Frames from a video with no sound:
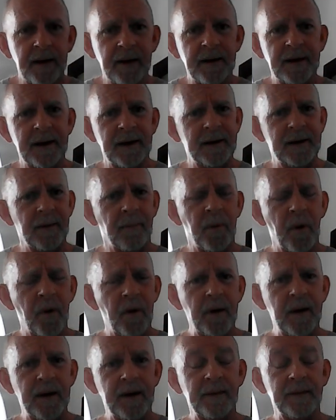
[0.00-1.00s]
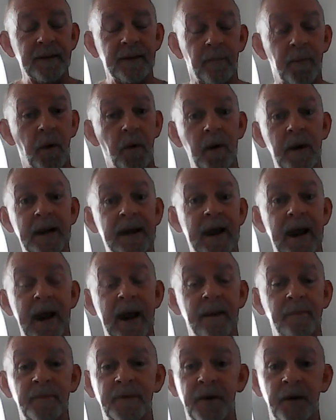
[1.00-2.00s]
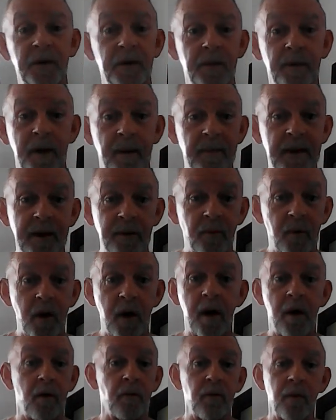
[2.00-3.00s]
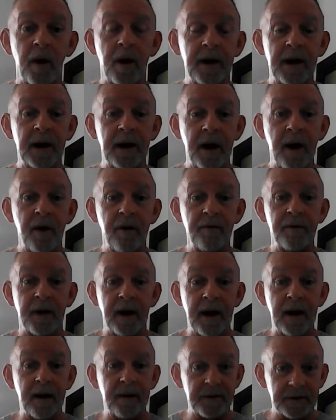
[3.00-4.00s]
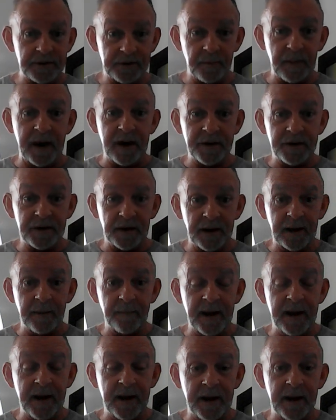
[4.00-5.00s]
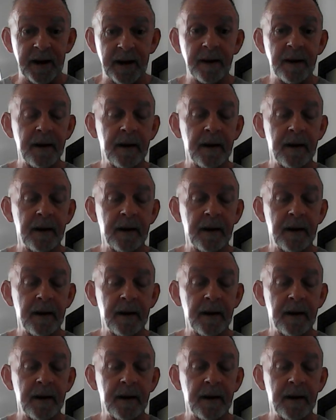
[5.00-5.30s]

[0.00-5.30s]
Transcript: the, the boy the boy came too. I mean, we're all running over there, and especially me.